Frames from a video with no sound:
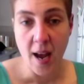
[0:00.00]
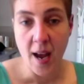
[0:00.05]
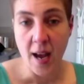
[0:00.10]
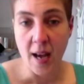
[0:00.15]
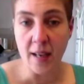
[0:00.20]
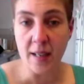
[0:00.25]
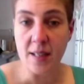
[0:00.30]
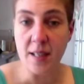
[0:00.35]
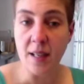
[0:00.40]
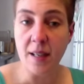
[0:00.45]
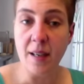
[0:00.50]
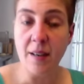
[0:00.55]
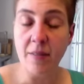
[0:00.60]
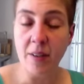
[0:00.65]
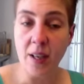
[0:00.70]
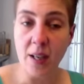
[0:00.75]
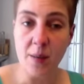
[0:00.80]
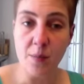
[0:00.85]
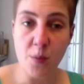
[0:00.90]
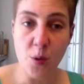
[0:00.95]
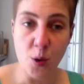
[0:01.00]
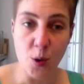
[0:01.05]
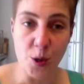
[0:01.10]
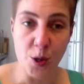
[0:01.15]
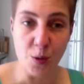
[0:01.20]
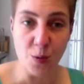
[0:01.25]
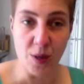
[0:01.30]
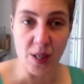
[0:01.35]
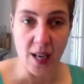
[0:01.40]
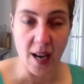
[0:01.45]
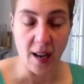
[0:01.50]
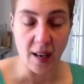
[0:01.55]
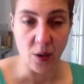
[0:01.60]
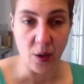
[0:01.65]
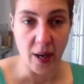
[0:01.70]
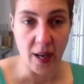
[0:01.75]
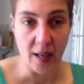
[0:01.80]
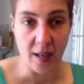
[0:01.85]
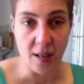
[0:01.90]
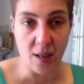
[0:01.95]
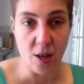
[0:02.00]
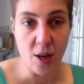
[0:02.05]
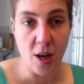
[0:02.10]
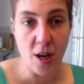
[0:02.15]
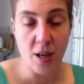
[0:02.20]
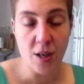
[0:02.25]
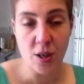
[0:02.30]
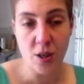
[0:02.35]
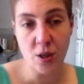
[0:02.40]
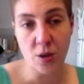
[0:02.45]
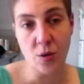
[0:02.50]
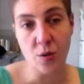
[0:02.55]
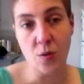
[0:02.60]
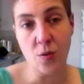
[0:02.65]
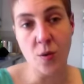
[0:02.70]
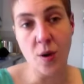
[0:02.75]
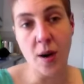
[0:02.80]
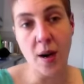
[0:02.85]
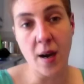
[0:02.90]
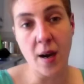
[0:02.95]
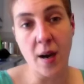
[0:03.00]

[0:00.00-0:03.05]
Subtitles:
and a significant portion was allocated to